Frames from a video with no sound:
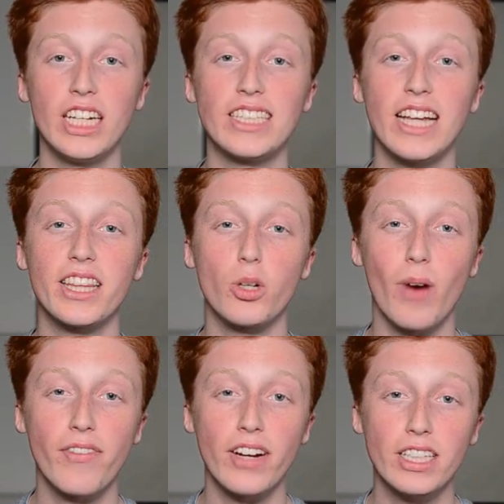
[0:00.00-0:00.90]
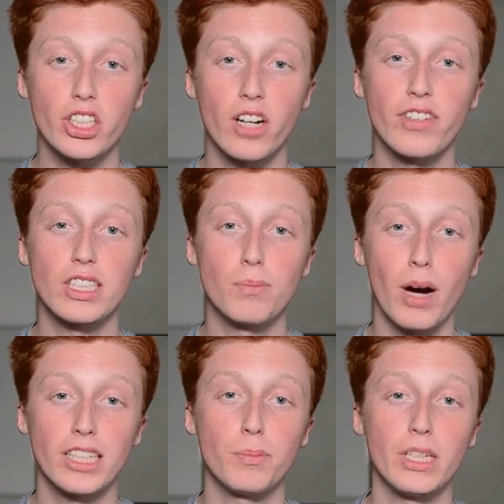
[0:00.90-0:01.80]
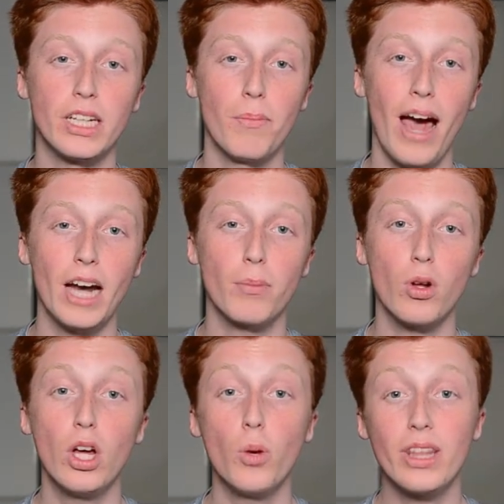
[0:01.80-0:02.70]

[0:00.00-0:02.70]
is that the graphite surface must be compatible